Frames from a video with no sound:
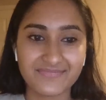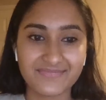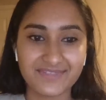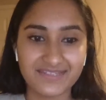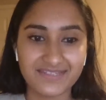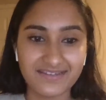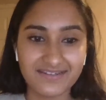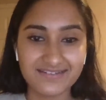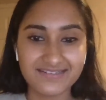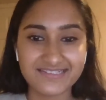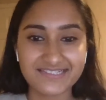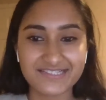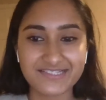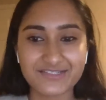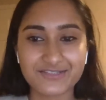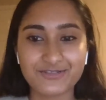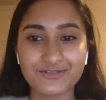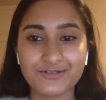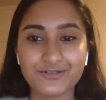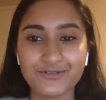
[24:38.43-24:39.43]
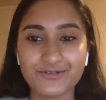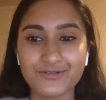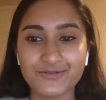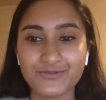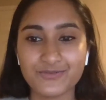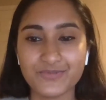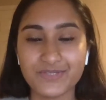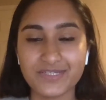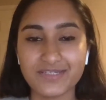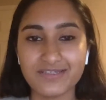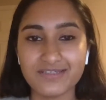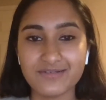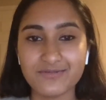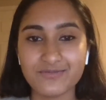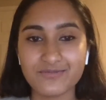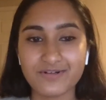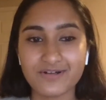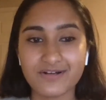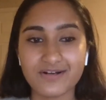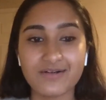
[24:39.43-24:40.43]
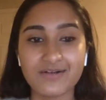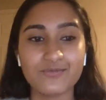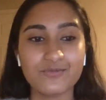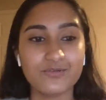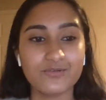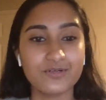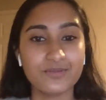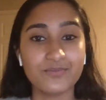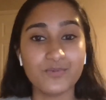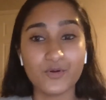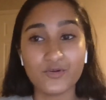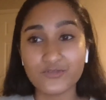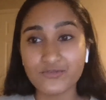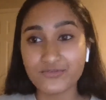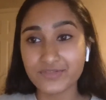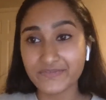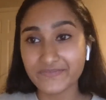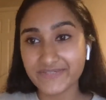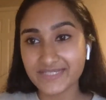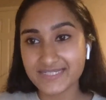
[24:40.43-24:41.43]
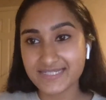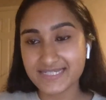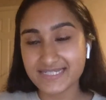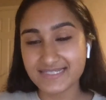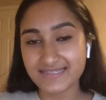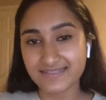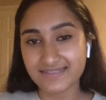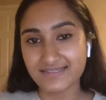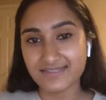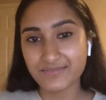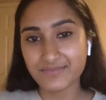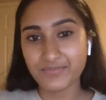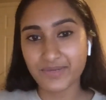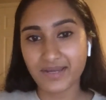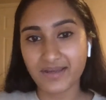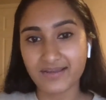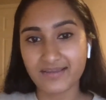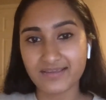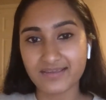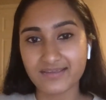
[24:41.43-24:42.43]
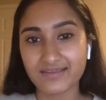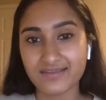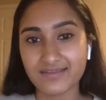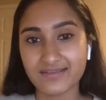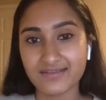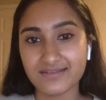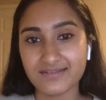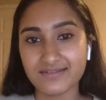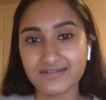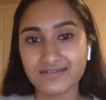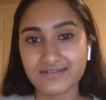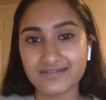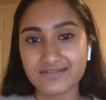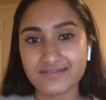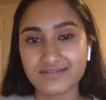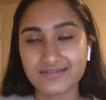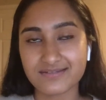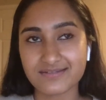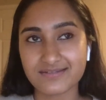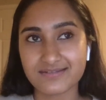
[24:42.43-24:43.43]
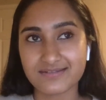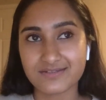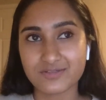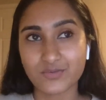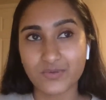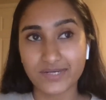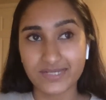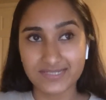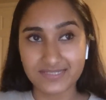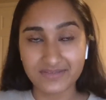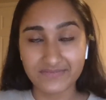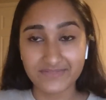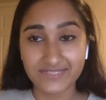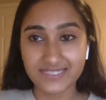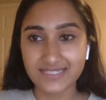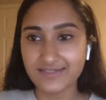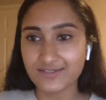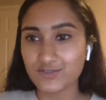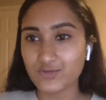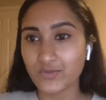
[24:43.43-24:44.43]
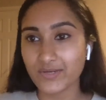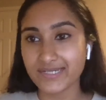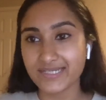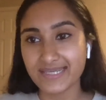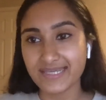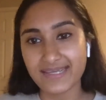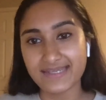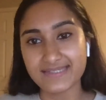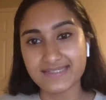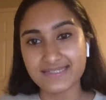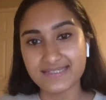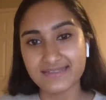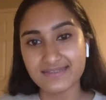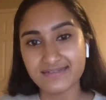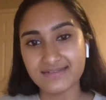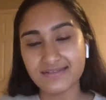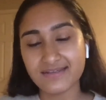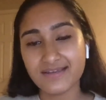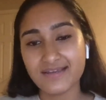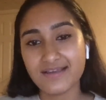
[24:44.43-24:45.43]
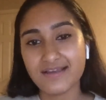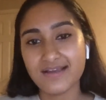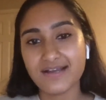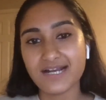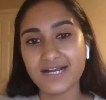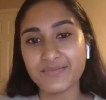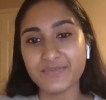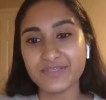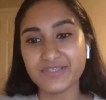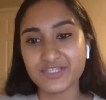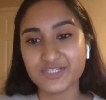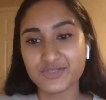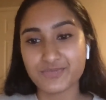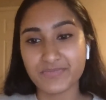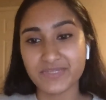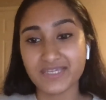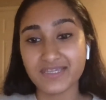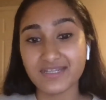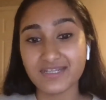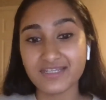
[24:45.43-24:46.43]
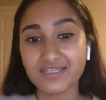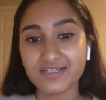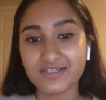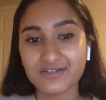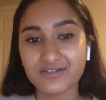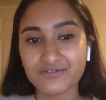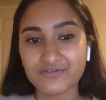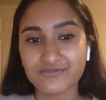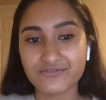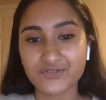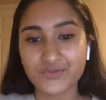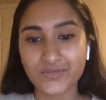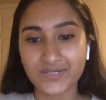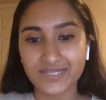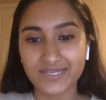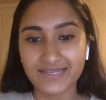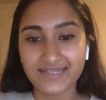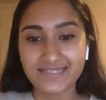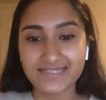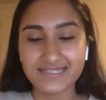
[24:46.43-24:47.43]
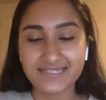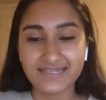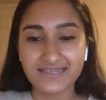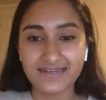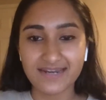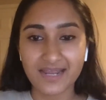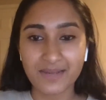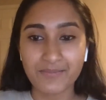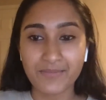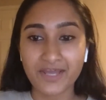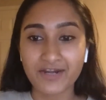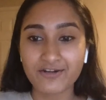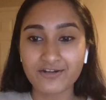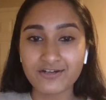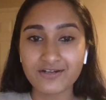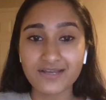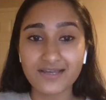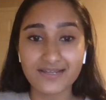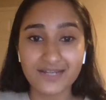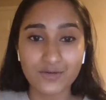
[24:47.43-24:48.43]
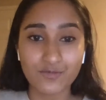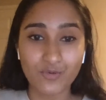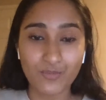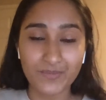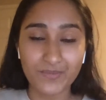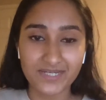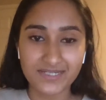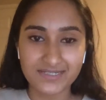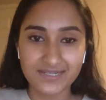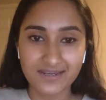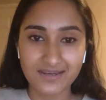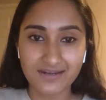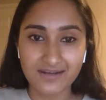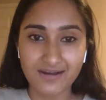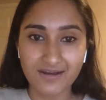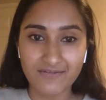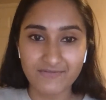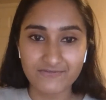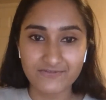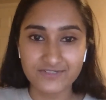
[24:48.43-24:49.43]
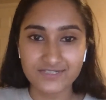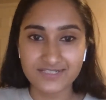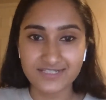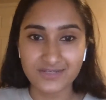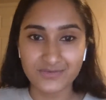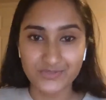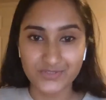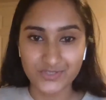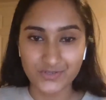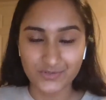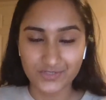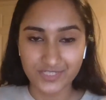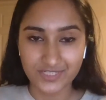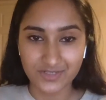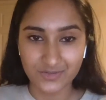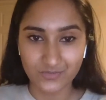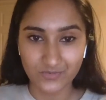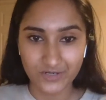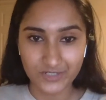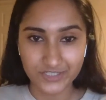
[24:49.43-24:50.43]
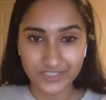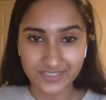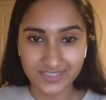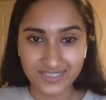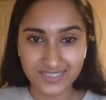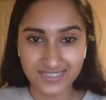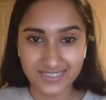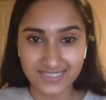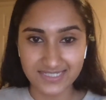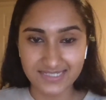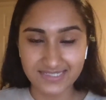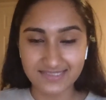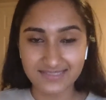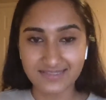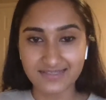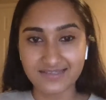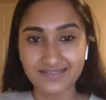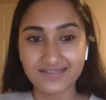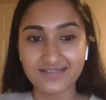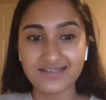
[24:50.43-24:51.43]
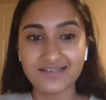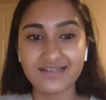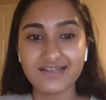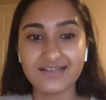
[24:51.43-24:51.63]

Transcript: yeah so we w- were both living in dc back in 2017 2018 um, in the beginning of 2018, I met her at a Woman at Tech conference that was hosted in Washington, D.C.